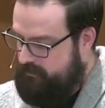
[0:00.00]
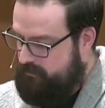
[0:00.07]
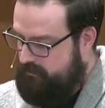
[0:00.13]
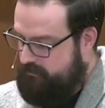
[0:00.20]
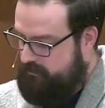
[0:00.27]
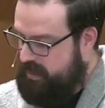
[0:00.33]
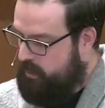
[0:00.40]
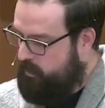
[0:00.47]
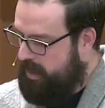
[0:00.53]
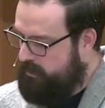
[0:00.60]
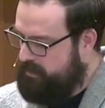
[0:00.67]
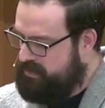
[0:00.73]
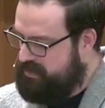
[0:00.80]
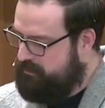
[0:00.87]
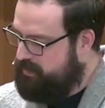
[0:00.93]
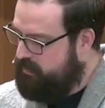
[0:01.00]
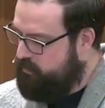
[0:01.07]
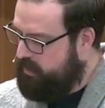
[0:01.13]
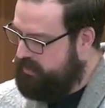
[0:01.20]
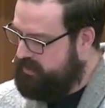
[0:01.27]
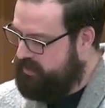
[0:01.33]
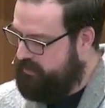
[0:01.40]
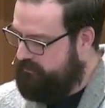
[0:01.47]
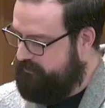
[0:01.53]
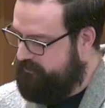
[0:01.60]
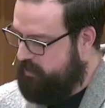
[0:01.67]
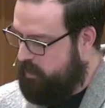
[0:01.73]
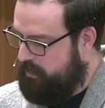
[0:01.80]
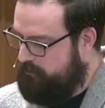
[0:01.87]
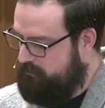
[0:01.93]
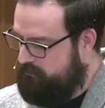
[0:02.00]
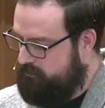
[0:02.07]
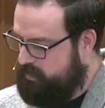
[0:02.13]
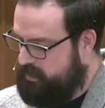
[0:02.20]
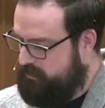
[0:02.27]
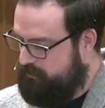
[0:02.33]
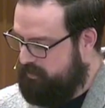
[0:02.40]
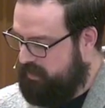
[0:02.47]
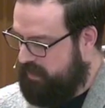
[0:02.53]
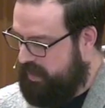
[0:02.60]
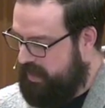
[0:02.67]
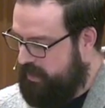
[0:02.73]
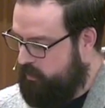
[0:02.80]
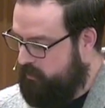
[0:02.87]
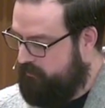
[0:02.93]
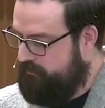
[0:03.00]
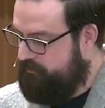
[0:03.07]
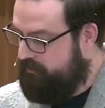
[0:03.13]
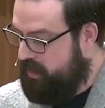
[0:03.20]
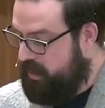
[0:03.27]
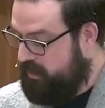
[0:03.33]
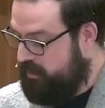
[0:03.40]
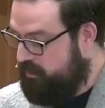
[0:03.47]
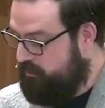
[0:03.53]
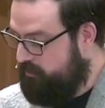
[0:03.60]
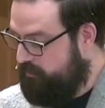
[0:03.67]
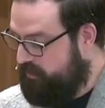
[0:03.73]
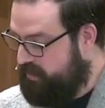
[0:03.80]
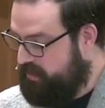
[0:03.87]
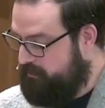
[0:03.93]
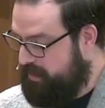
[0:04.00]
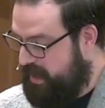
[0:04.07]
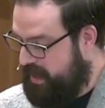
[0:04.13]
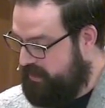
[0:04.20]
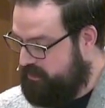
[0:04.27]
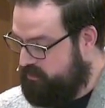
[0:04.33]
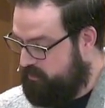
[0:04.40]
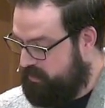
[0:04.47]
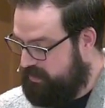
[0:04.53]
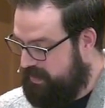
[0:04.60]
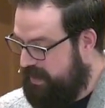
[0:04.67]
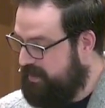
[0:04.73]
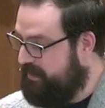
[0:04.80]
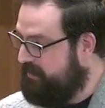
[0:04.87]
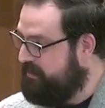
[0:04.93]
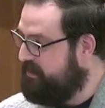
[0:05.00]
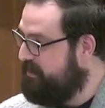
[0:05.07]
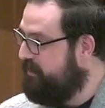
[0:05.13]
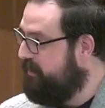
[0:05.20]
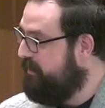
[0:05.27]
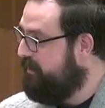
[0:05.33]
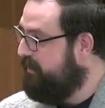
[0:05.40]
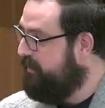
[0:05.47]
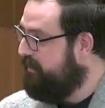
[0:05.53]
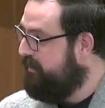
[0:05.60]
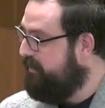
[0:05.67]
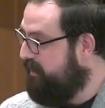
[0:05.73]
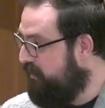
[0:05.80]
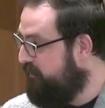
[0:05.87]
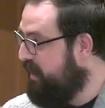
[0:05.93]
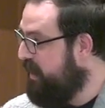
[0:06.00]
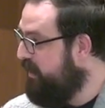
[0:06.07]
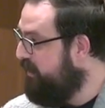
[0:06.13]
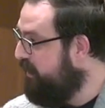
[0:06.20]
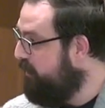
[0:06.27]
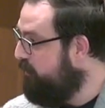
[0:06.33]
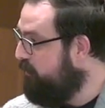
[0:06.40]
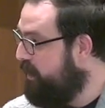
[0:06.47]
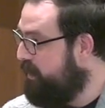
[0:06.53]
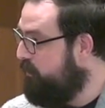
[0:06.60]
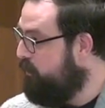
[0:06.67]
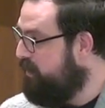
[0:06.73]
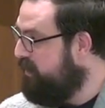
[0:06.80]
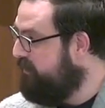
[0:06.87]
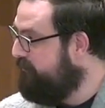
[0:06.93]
Now, why would somebody want to conform, comply, or follow the commands or guidance of anything or anyone?